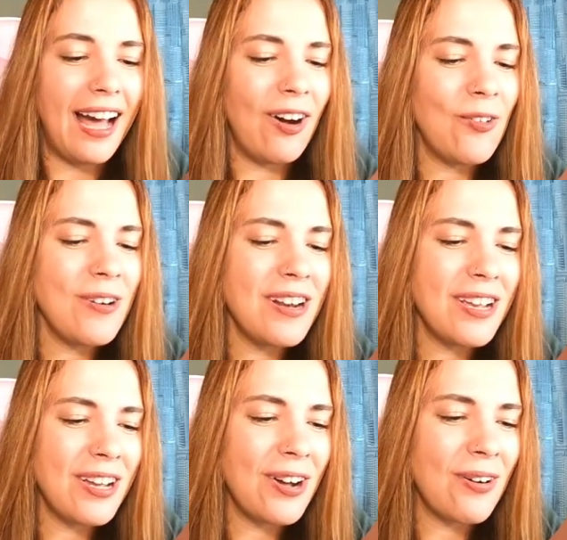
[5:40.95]
Oh
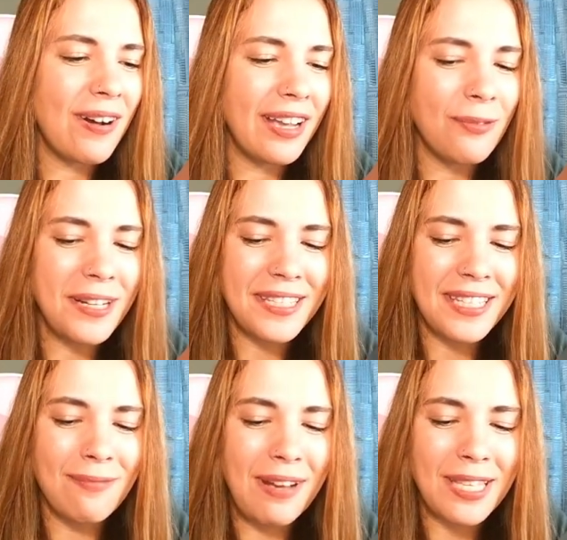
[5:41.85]
no, I
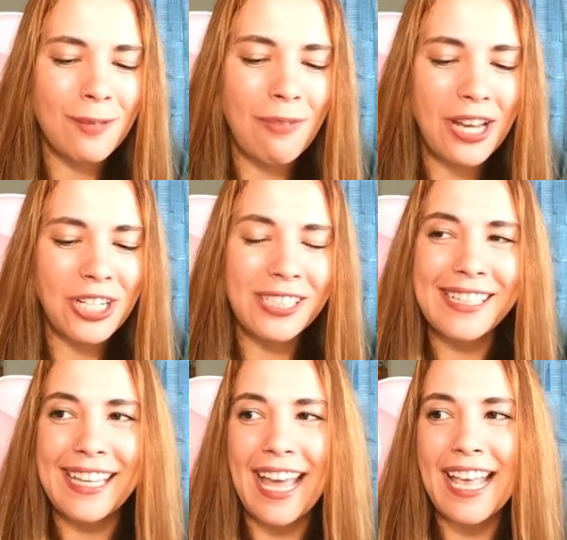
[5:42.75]
wasted my special
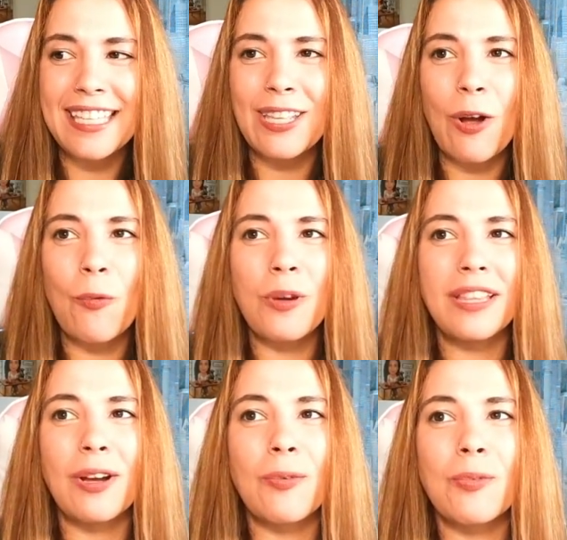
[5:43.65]
guest
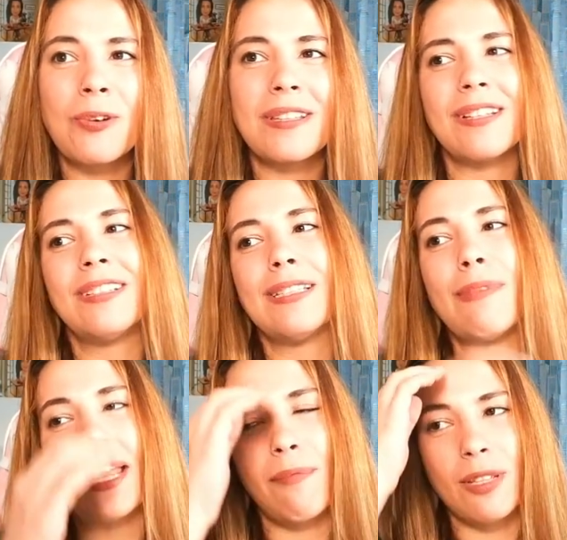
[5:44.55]
with Aruna's
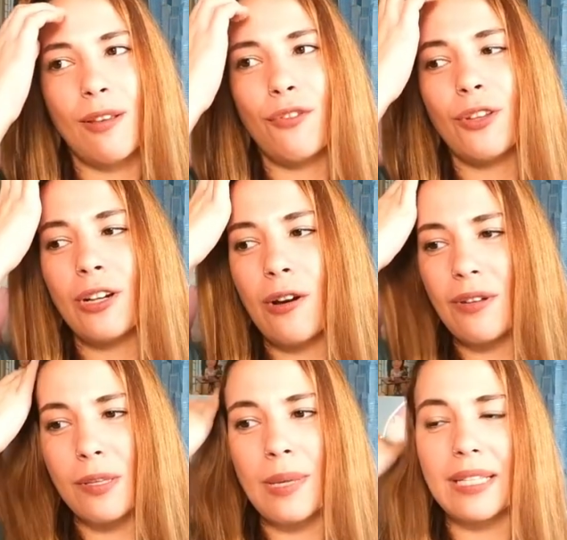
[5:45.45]
ultimatum. So if you don't
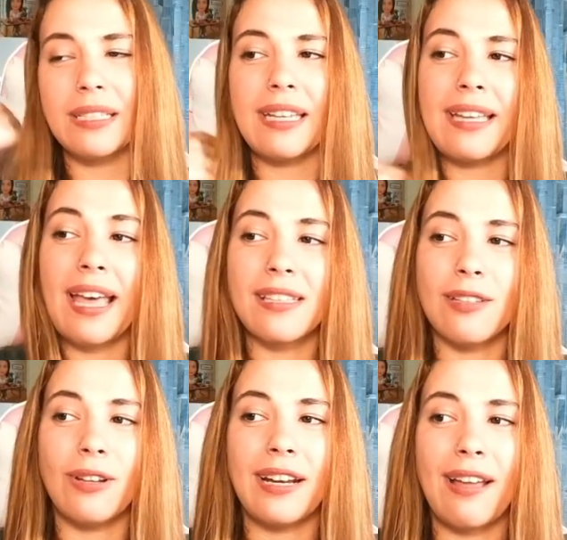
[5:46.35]
know, special guests,
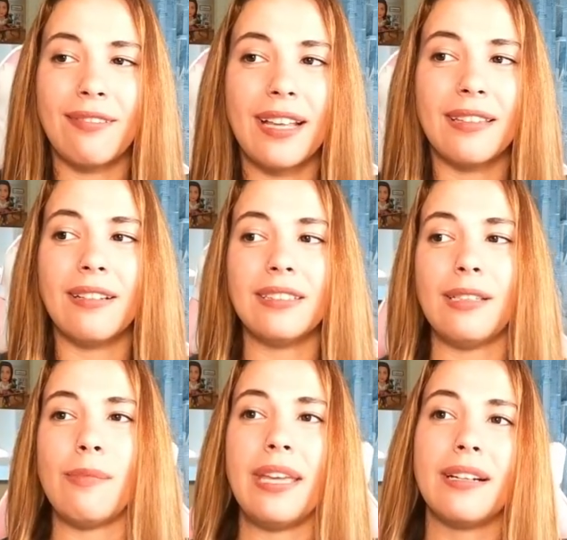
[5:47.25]
you can have like the
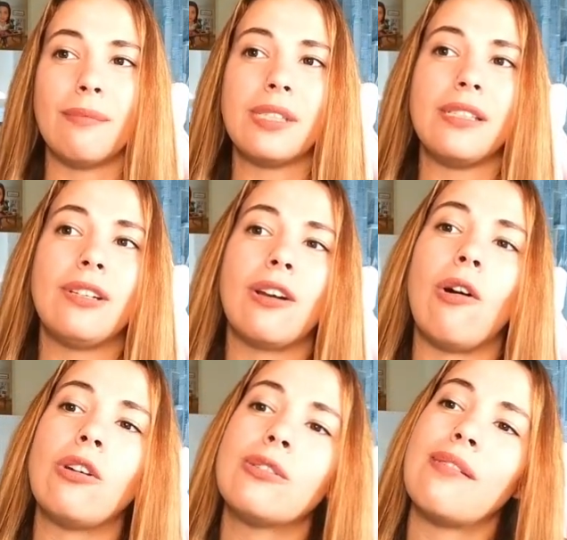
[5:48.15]
ultimatums. You can
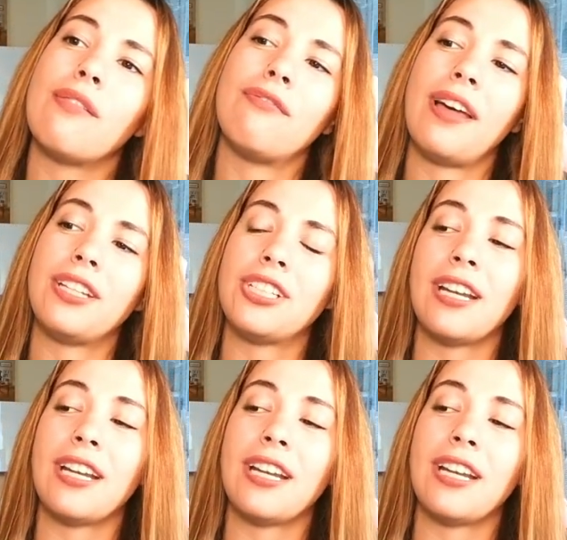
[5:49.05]
also have a fetch.